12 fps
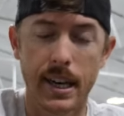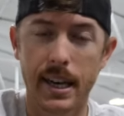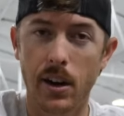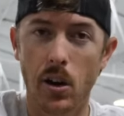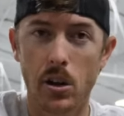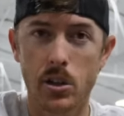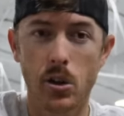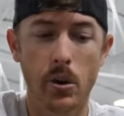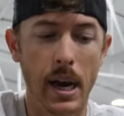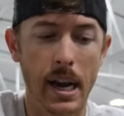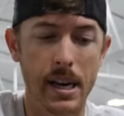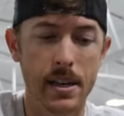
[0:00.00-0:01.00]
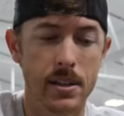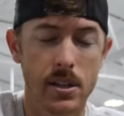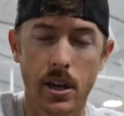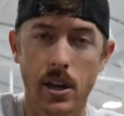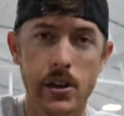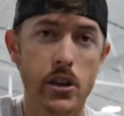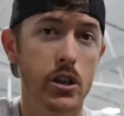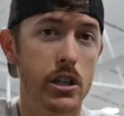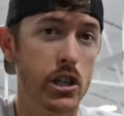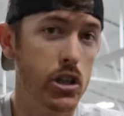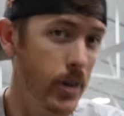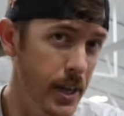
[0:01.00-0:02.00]
It also has a good
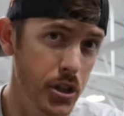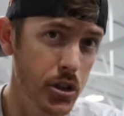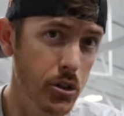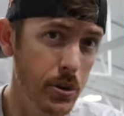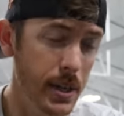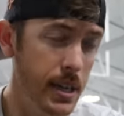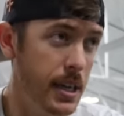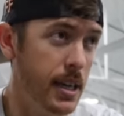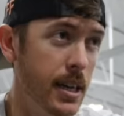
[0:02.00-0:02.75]
stretch to it.